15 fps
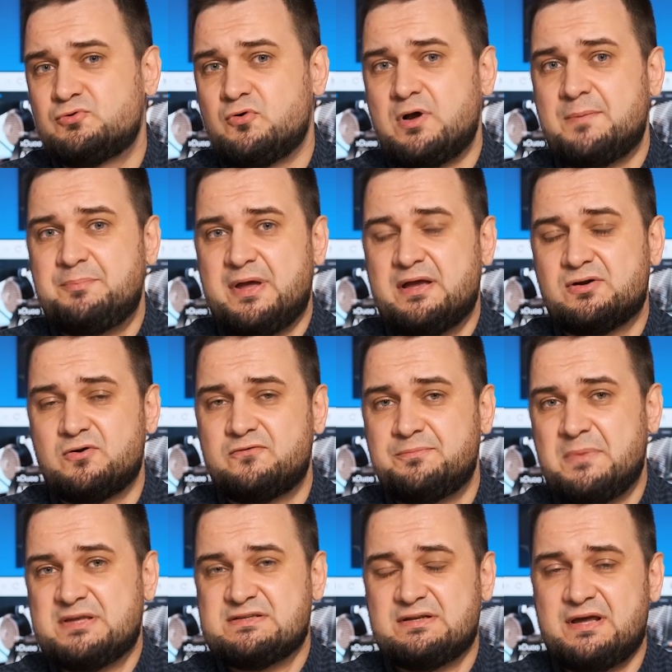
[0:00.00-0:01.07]
to a pair of
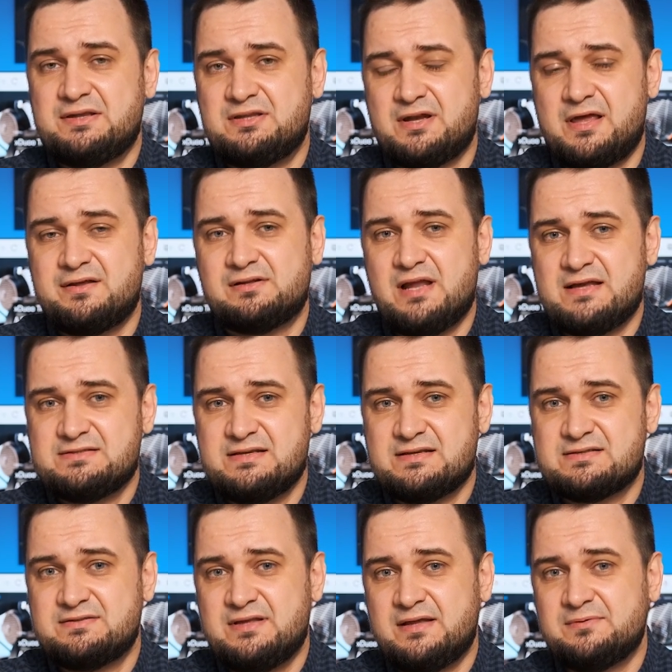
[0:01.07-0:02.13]
Mezi 99
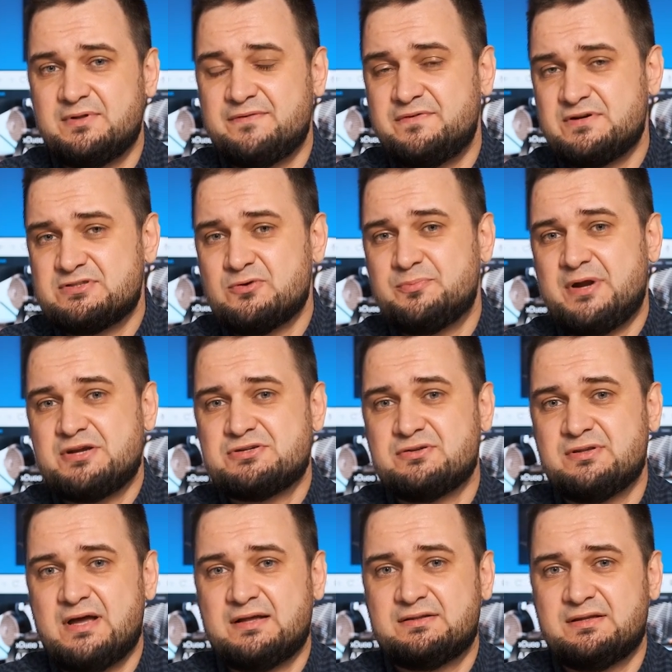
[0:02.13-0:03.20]
Classics, then the first
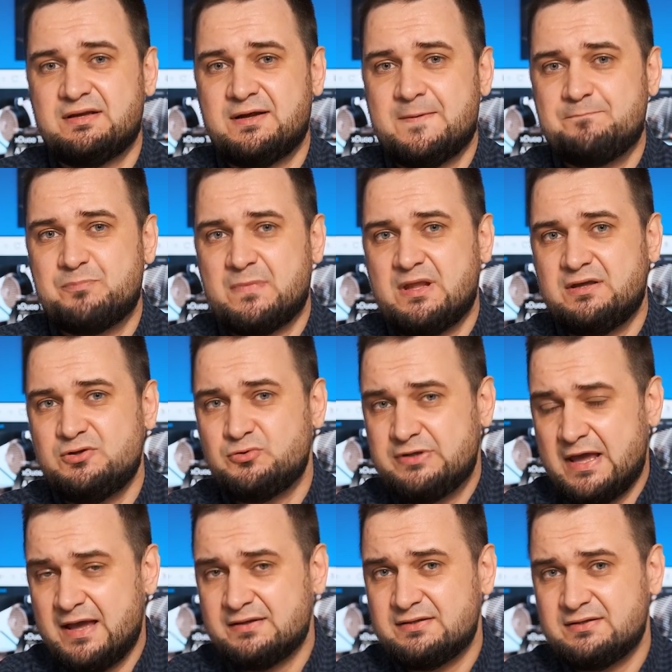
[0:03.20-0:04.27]
impression that you
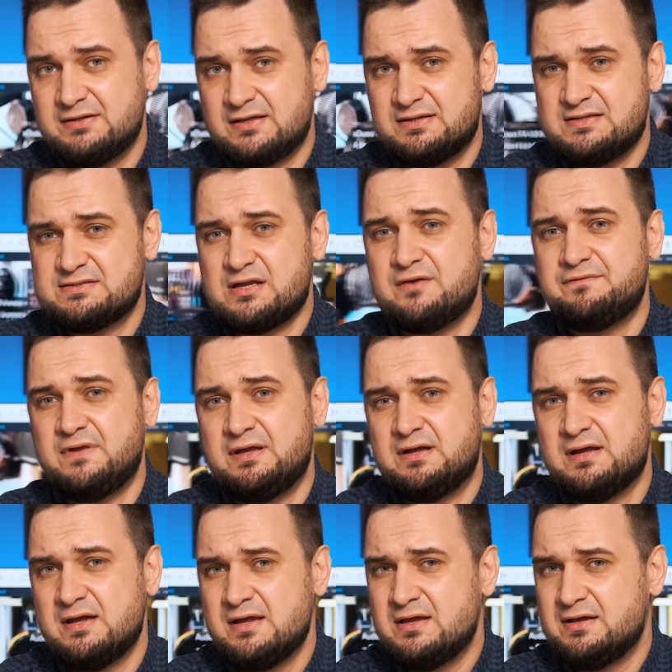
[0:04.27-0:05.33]
get, that is something
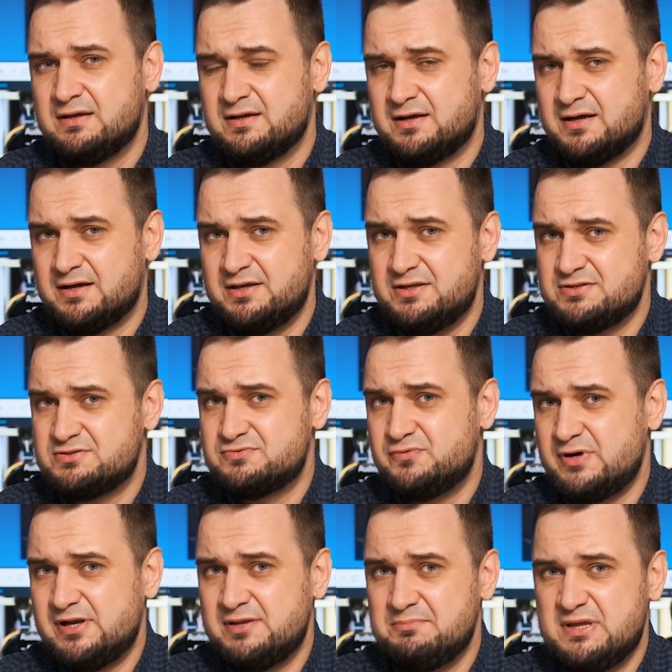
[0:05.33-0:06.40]
is
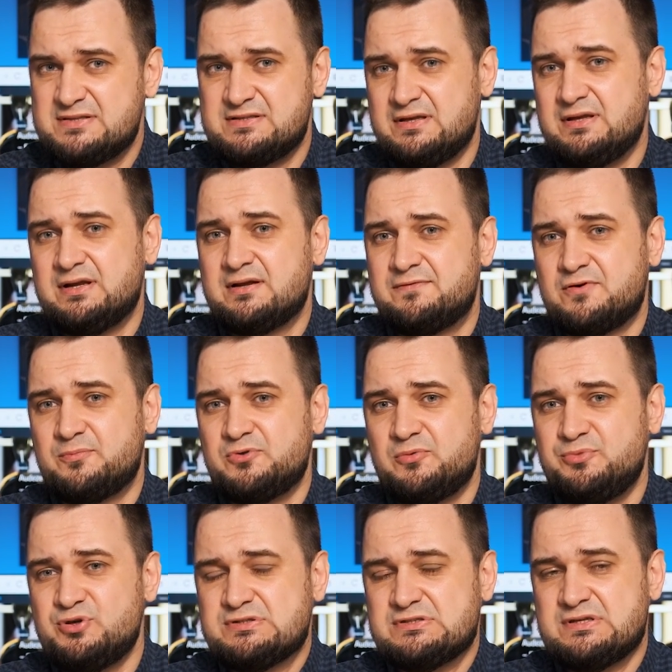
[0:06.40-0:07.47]
really missing from your
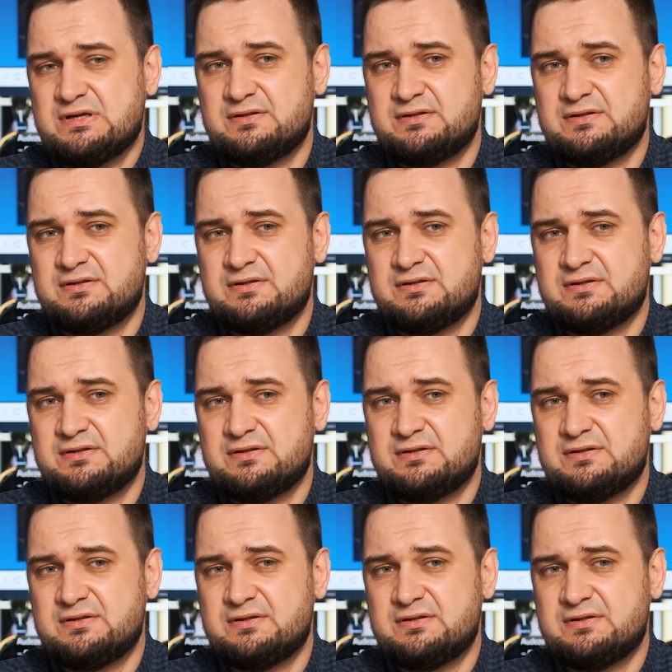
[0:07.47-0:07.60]
music.